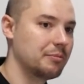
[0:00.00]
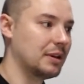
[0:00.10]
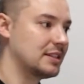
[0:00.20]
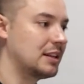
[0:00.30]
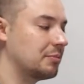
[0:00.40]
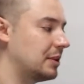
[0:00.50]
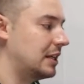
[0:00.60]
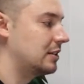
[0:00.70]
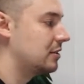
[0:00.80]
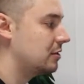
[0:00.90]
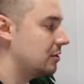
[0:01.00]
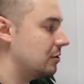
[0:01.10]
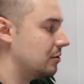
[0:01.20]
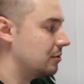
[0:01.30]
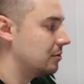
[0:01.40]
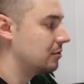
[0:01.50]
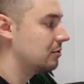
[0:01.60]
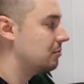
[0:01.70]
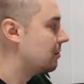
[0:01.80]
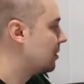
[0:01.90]
But simply,
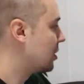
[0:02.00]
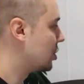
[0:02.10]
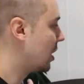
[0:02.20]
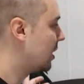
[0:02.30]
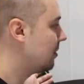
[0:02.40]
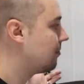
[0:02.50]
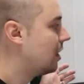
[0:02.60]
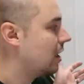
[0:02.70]
to shut it,